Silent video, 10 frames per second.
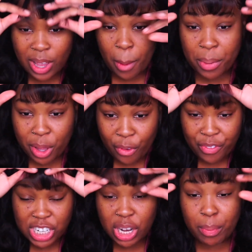I'm gonna go
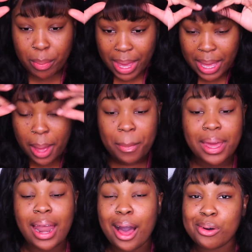finish up my makeup
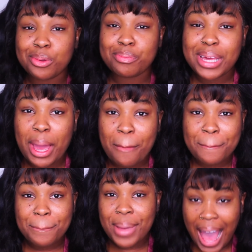and I will be
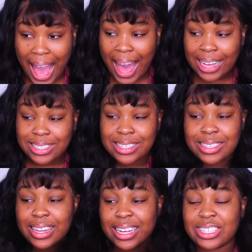back just
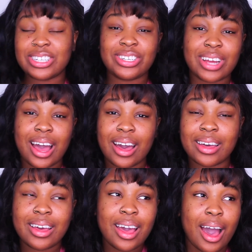to like chit chat.
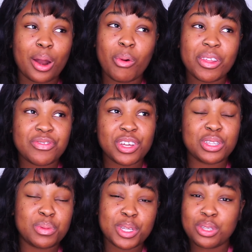I don't want this video
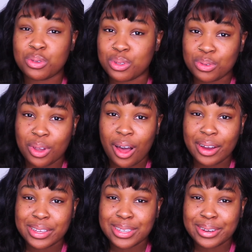to be too too
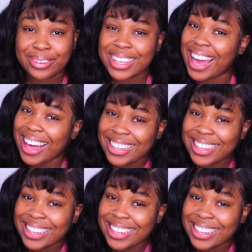long, so yeah.